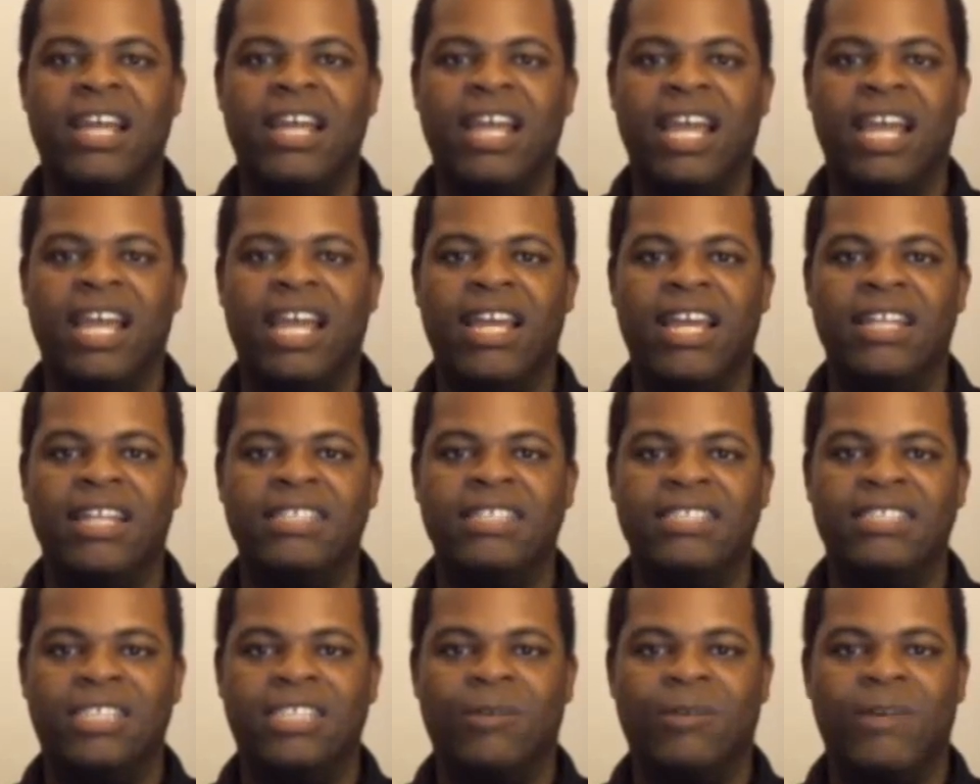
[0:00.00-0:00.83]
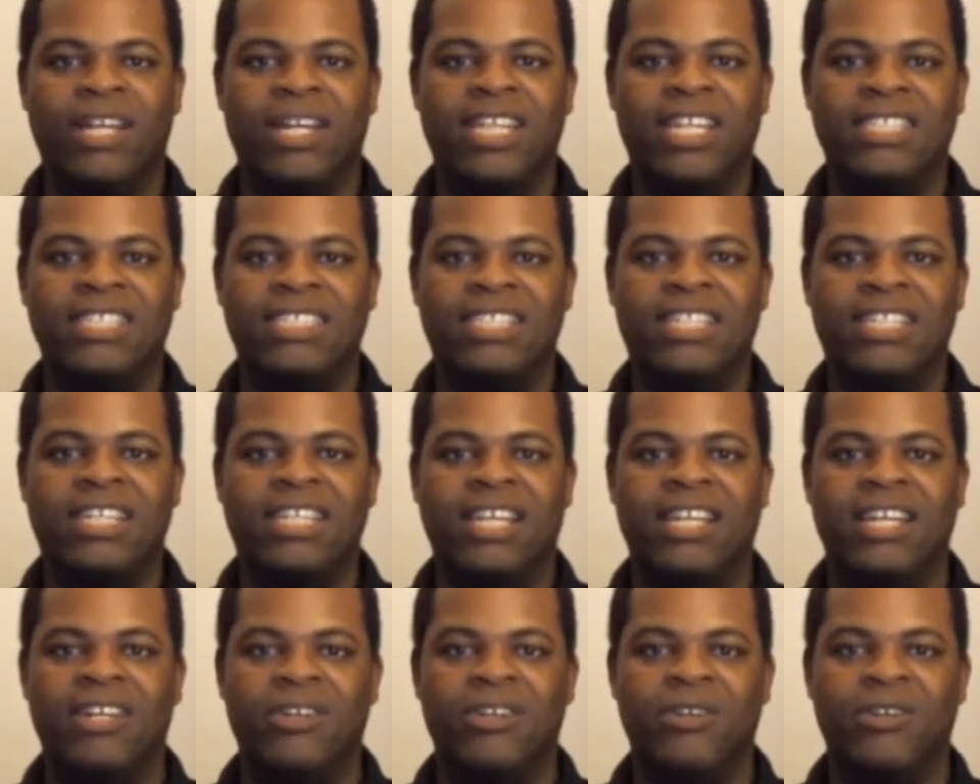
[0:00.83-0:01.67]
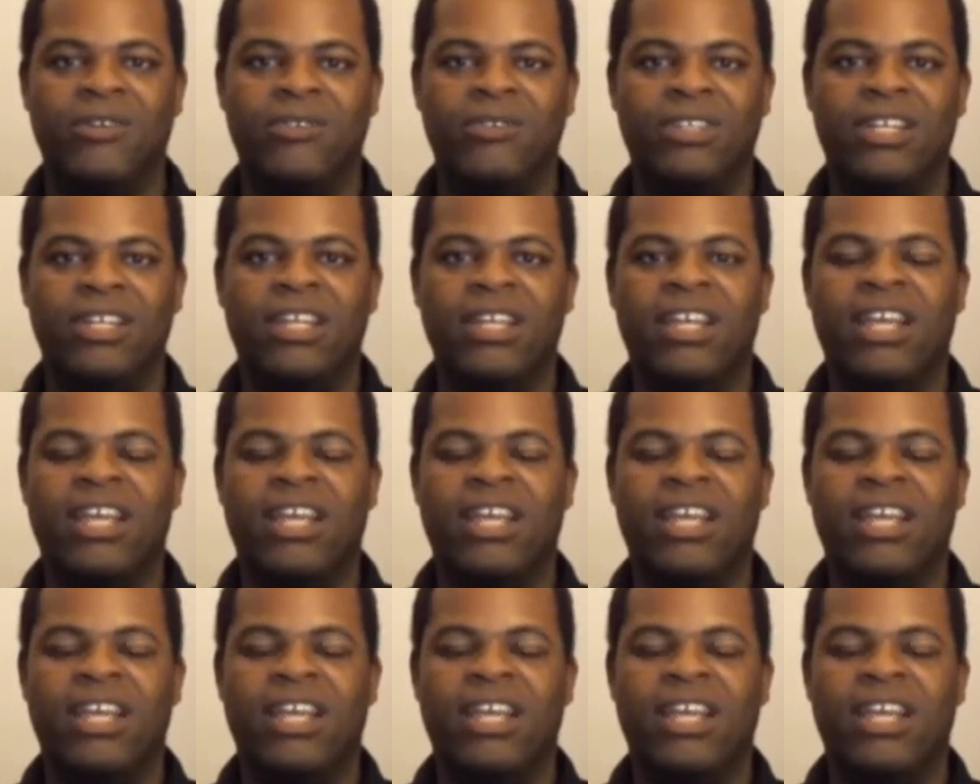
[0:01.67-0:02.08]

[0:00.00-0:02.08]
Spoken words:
and someone gets killed